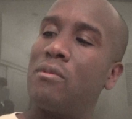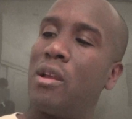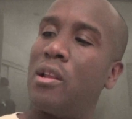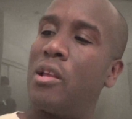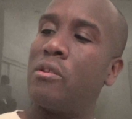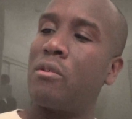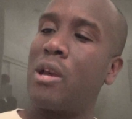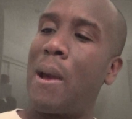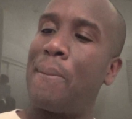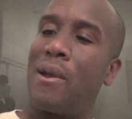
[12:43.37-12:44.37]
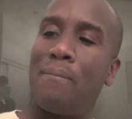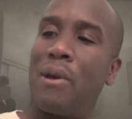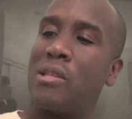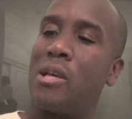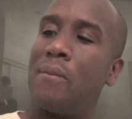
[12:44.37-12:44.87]
another copy I
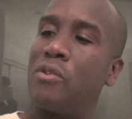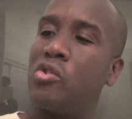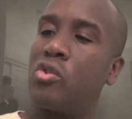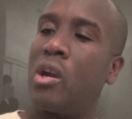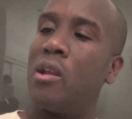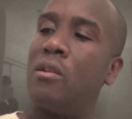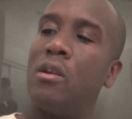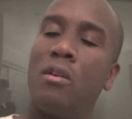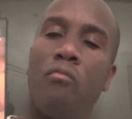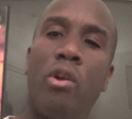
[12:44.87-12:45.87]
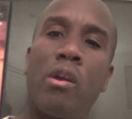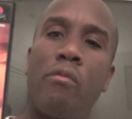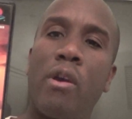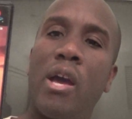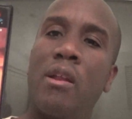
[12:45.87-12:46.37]
picked up, this trade, Ring of
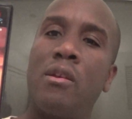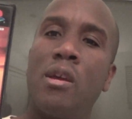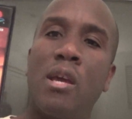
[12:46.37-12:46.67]
Red.